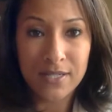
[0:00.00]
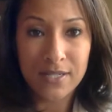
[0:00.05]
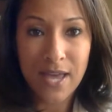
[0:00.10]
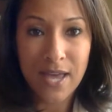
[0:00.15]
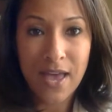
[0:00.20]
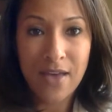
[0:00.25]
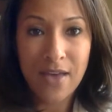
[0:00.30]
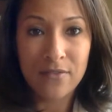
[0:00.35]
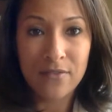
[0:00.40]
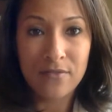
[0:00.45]
I
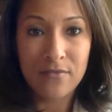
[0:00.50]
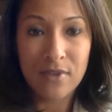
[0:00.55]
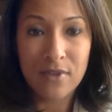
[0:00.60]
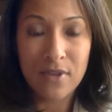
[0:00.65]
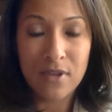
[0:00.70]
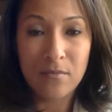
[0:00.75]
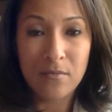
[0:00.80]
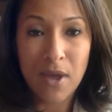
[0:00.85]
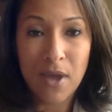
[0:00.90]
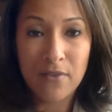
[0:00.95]
have
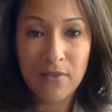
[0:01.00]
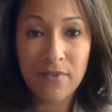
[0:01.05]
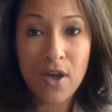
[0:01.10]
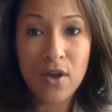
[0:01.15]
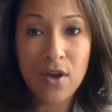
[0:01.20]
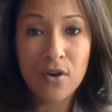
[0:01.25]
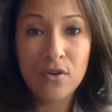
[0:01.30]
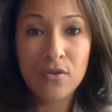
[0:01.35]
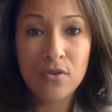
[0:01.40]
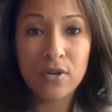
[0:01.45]
in my
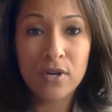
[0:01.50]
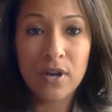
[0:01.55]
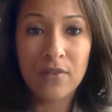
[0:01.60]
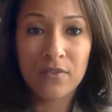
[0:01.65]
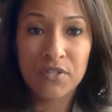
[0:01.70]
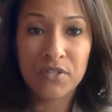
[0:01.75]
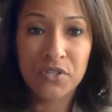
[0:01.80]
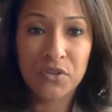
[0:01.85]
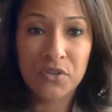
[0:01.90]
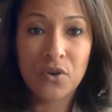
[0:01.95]
phone and
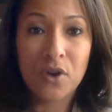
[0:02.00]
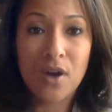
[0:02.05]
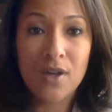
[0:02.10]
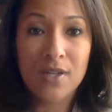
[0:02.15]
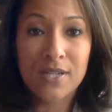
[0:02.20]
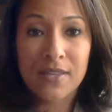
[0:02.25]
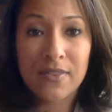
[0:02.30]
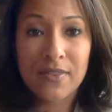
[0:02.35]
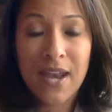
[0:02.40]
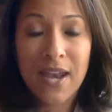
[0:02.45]
every single
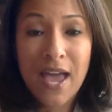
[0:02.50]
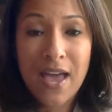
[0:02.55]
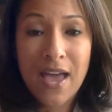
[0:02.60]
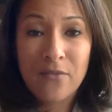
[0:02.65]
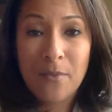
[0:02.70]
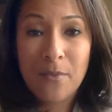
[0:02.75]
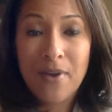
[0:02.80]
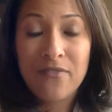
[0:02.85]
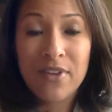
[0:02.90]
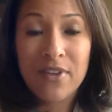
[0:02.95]
contact that I have
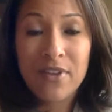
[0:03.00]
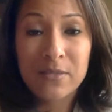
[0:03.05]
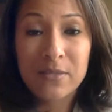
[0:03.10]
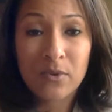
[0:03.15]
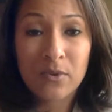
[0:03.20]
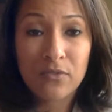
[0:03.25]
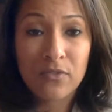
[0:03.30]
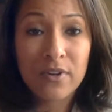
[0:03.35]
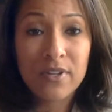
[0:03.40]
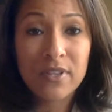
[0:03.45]
on my Facebook
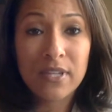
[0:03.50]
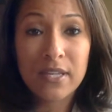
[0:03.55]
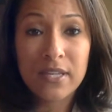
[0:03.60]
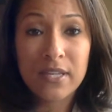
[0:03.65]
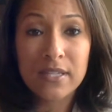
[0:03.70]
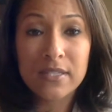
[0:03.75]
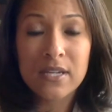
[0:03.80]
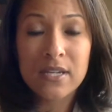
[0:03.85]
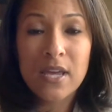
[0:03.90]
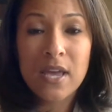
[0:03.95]
friend
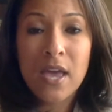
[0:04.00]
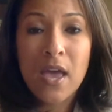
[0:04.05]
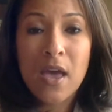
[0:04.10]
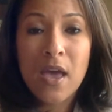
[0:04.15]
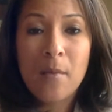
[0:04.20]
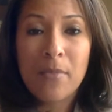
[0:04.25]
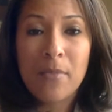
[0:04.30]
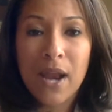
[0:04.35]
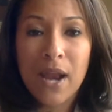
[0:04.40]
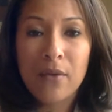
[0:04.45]
list.
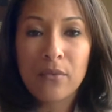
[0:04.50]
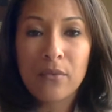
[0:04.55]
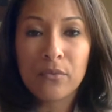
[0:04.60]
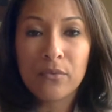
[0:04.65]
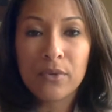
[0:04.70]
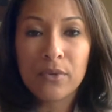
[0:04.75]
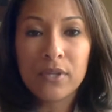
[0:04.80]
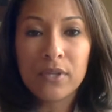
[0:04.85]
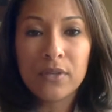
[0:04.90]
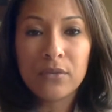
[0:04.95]
But I
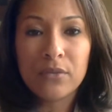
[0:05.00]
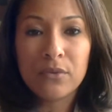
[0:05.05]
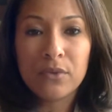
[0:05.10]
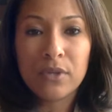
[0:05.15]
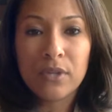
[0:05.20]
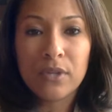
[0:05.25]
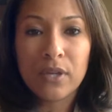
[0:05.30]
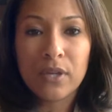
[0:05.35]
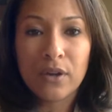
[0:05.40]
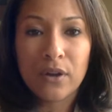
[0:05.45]
really,
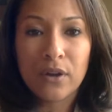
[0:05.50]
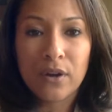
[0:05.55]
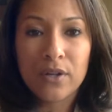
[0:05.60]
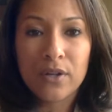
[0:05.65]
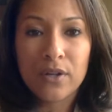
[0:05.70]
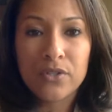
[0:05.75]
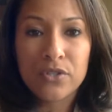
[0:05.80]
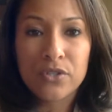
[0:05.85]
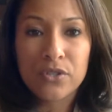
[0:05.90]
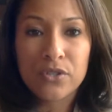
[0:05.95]
really
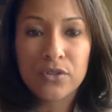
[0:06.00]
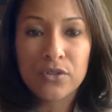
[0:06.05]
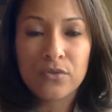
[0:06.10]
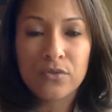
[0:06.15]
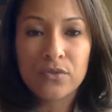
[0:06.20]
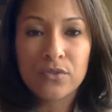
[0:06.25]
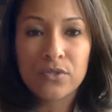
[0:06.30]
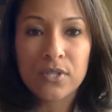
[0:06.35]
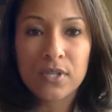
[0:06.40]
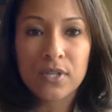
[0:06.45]
encourage
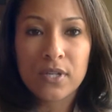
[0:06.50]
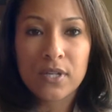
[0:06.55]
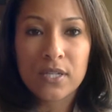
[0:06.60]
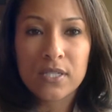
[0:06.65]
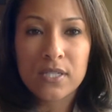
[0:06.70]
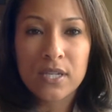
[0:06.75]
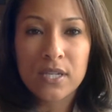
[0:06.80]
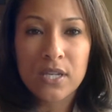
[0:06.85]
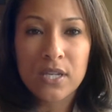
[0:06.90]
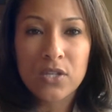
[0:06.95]
you to
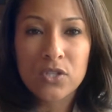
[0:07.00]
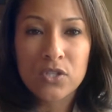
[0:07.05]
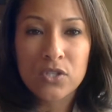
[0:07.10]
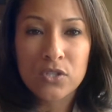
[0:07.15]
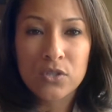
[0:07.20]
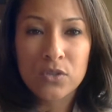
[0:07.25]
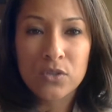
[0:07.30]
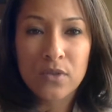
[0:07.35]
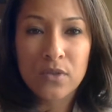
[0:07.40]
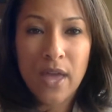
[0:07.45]
continue to
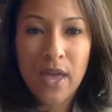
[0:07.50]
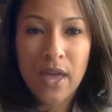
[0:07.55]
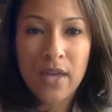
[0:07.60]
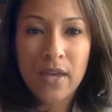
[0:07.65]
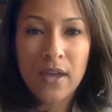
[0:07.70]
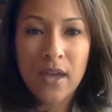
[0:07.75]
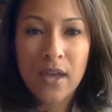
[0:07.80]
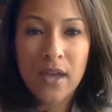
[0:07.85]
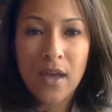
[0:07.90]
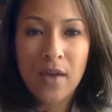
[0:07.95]
do that,
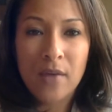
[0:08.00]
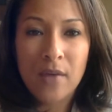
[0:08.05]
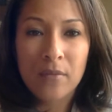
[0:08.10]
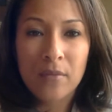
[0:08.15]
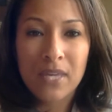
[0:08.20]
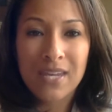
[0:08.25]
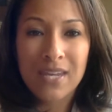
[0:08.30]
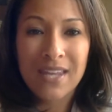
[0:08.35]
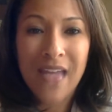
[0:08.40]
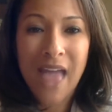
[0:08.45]

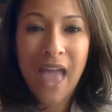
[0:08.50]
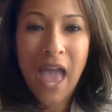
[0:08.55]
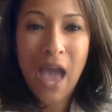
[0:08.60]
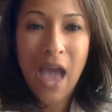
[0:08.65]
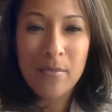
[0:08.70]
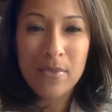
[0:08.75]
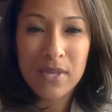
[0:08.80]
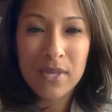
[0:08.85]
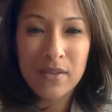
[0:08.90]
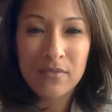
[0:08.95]
get in the
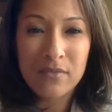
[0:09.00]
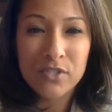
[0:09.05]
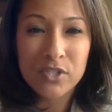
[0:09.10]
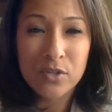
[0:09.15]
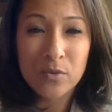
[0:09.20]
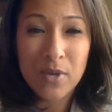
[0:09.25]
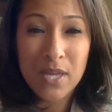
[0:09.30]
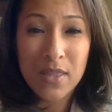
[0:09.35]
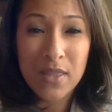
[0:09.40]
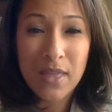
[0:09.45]
habit of
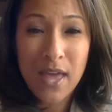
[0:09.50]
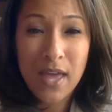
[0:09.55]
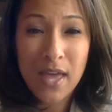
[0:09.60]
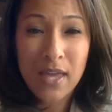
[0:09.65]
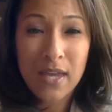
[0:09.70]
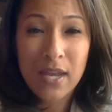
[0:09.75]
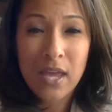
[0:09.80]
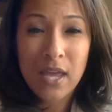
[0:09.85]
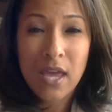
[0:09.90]
doing that.